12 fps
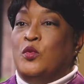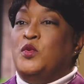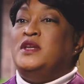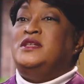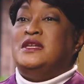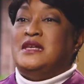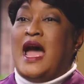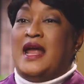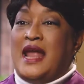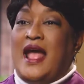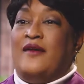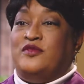We did not
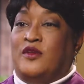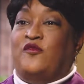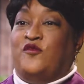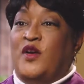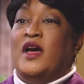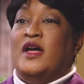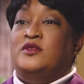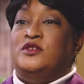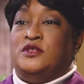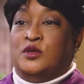have the funds